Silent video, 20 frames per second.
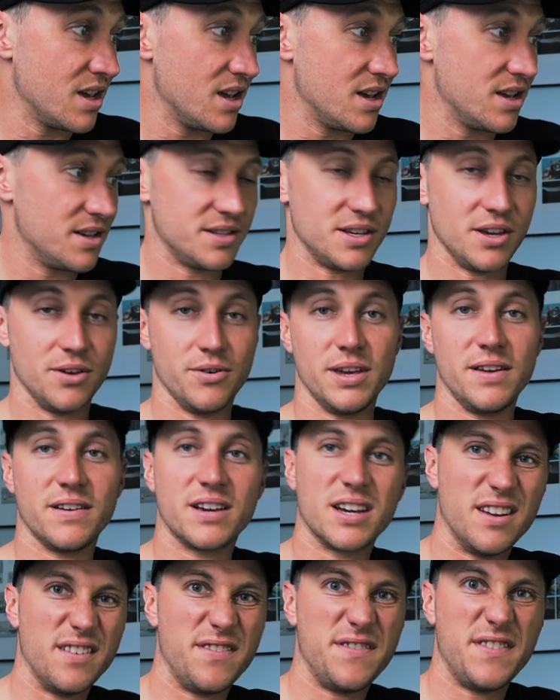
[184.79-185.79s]
So it
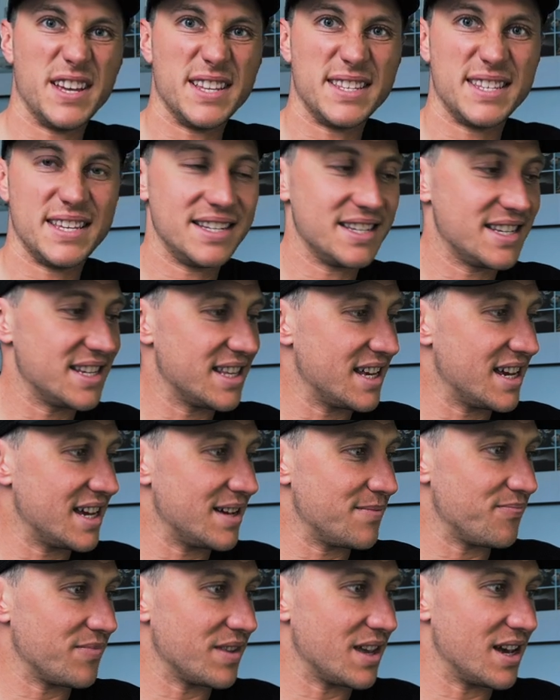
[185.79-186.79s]
kind of fits into that.
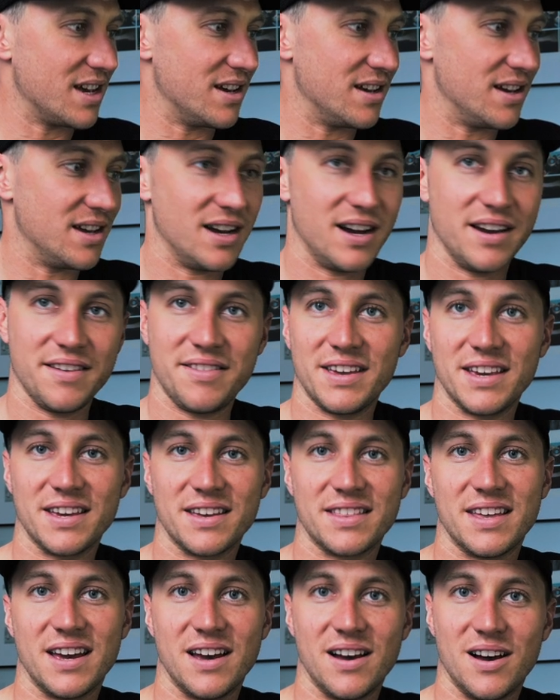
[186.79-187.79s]
I
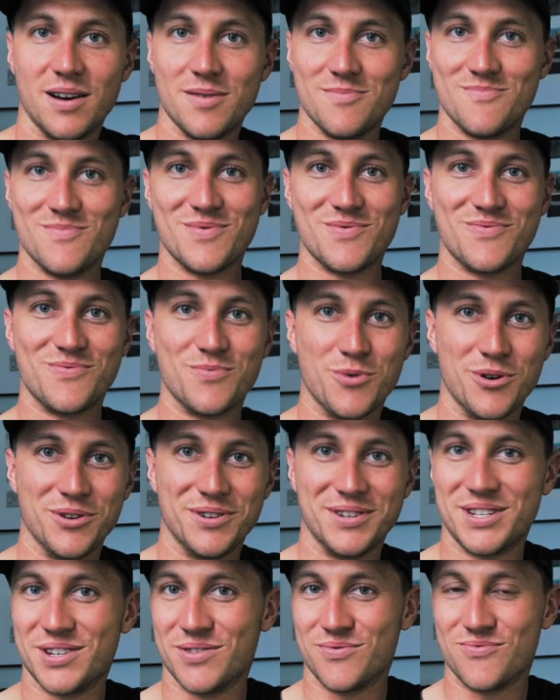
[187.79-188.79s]
think that I'm
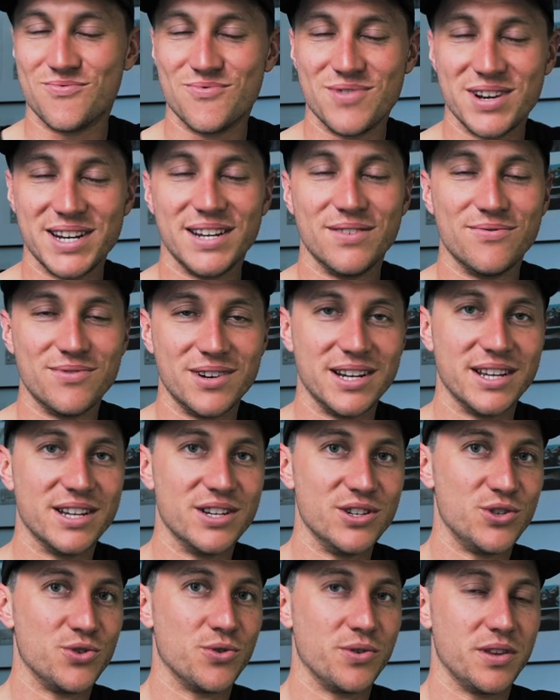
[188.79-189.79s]
one to really
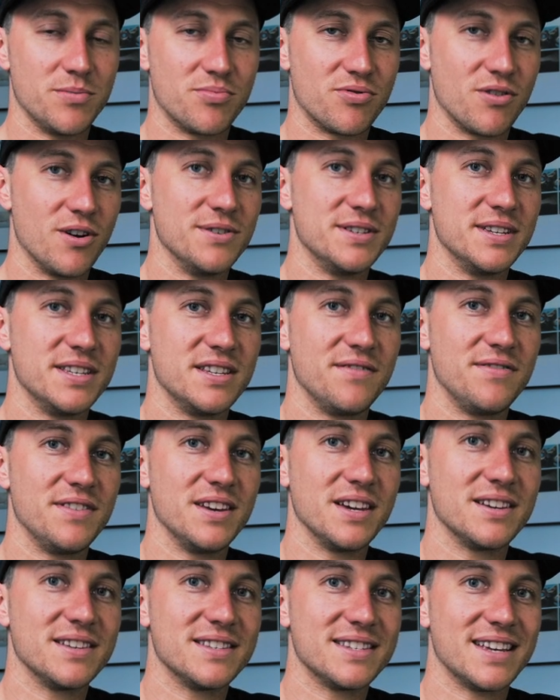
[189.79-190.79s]
enjoy the process of
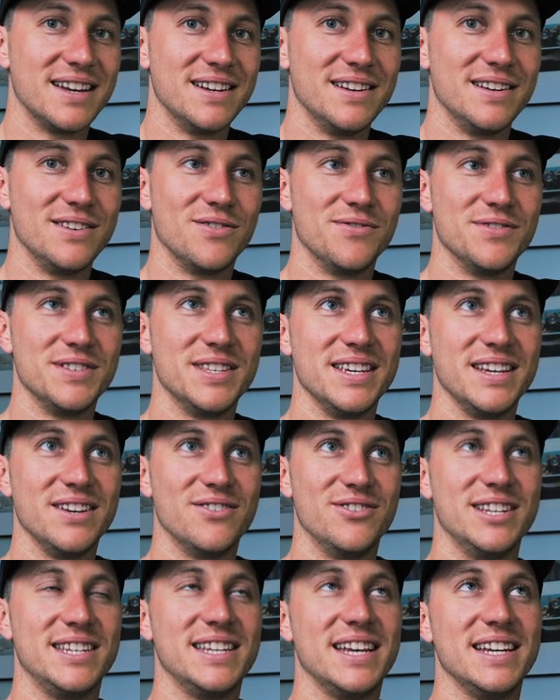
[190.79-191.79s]
things, and obviously
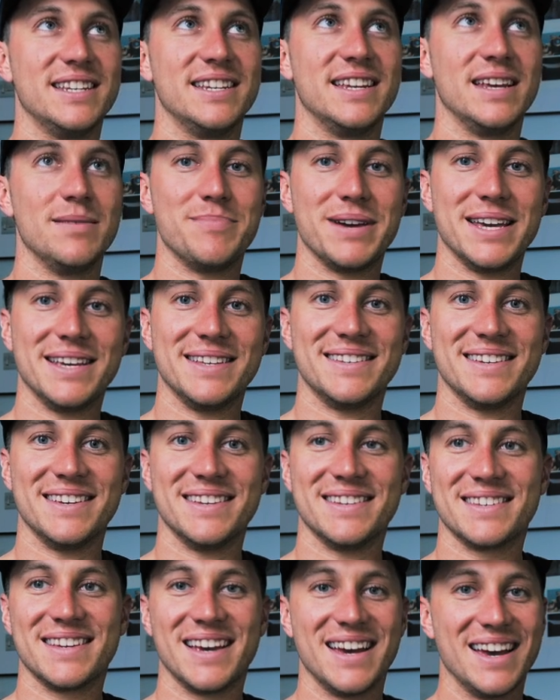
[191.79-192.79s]
on a day-to-day
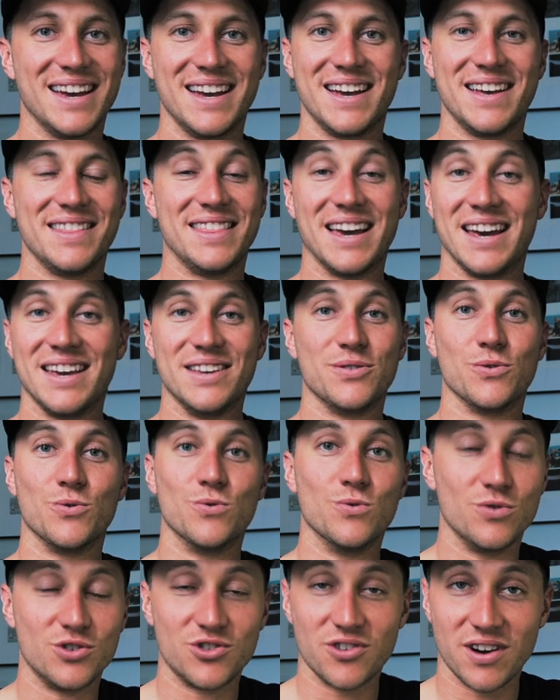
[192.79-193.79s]
basis, that is
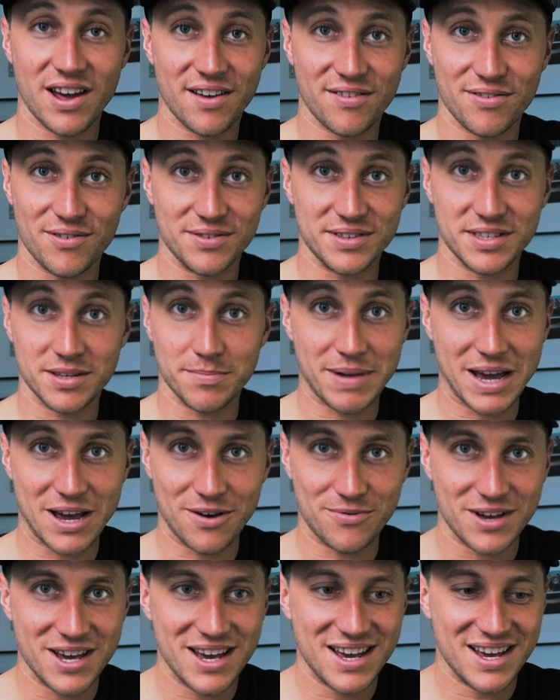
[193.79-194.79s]
all triathlon's
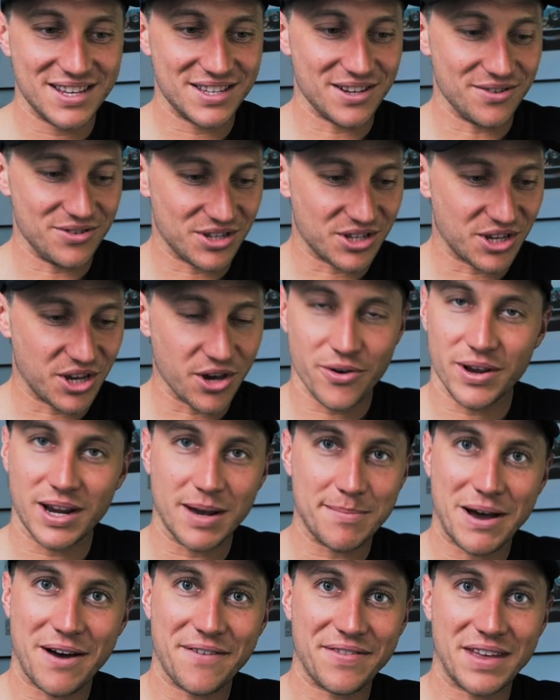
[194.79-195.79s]
about. So just going
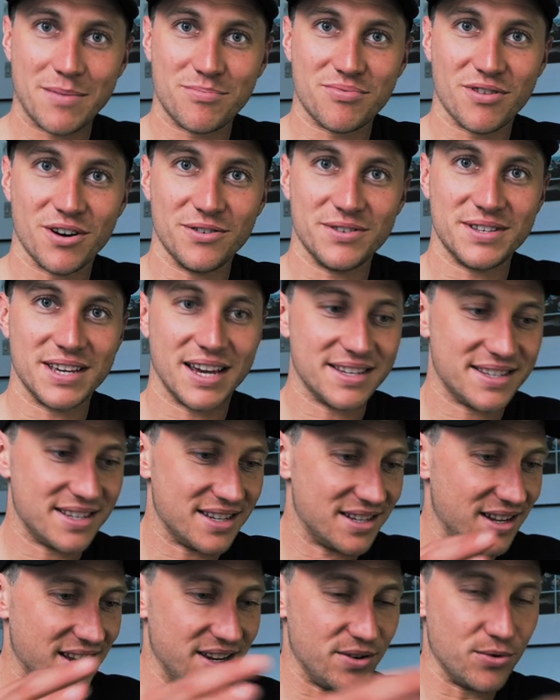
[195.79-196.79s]
about that process
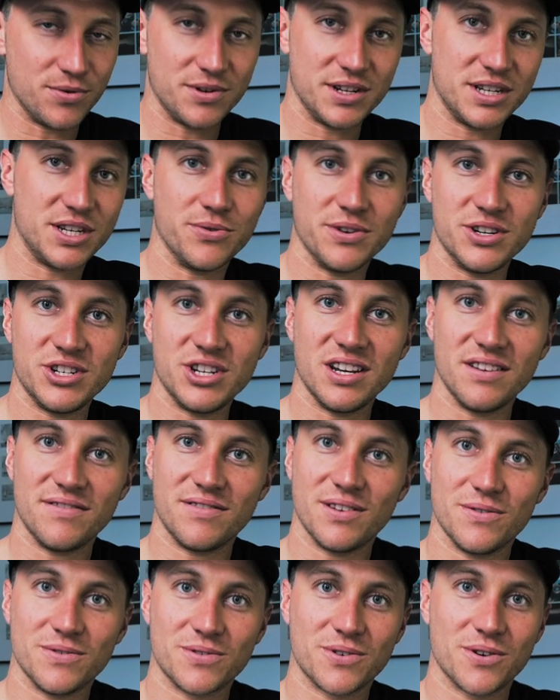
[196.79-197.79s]
in order to achieve
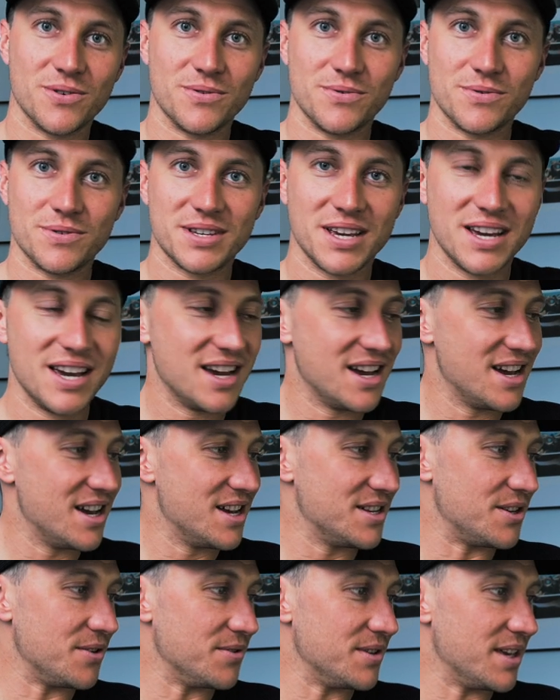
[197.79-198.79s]
those goals.
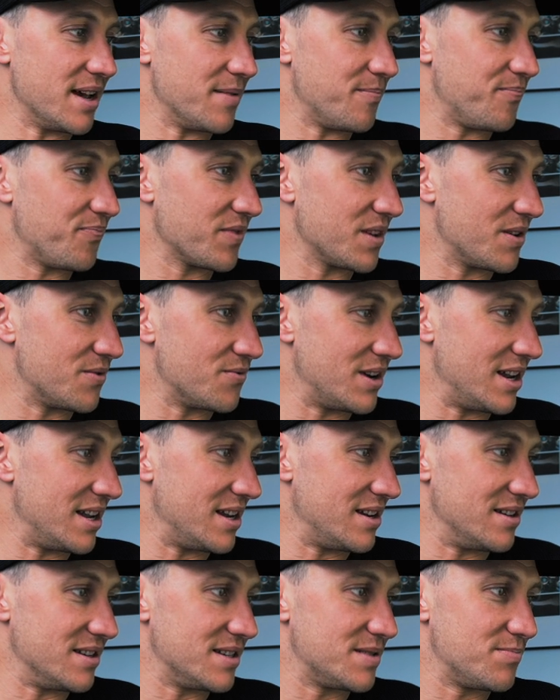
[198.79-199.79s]
So yeah,
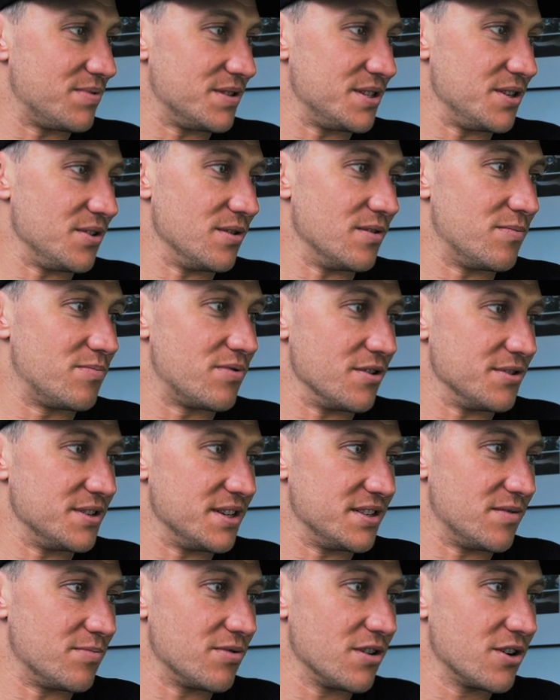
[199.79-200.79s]
relentless pursuit of
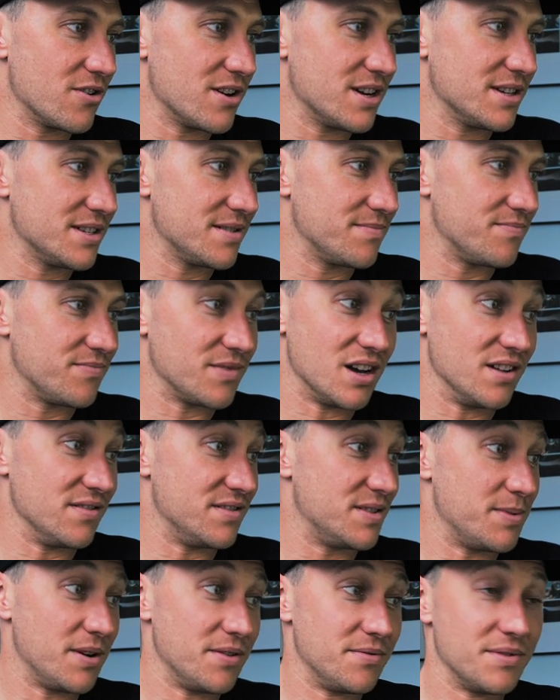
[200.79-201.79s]
process of progress. I've
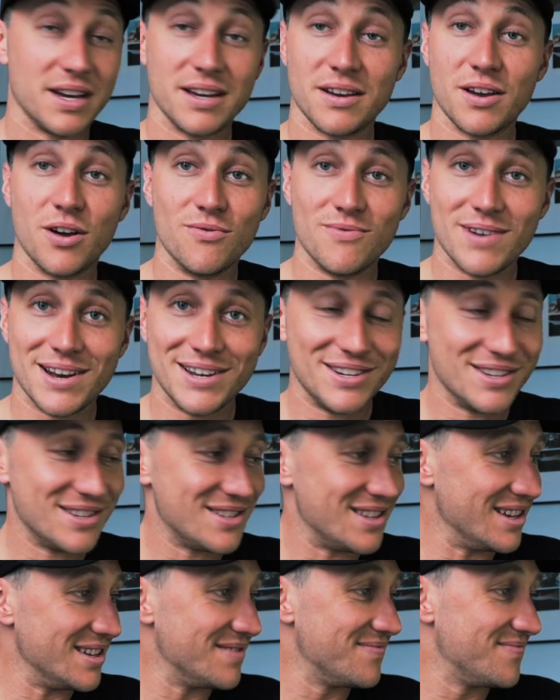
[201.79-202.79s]
spelt that
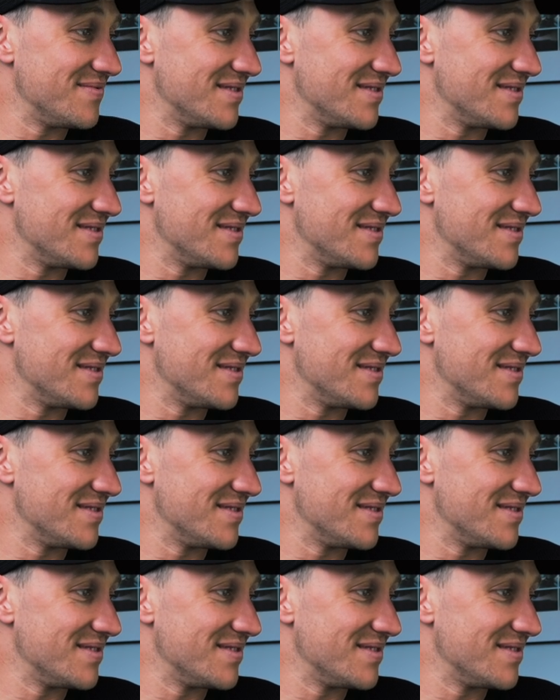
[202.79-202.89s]
horrendously.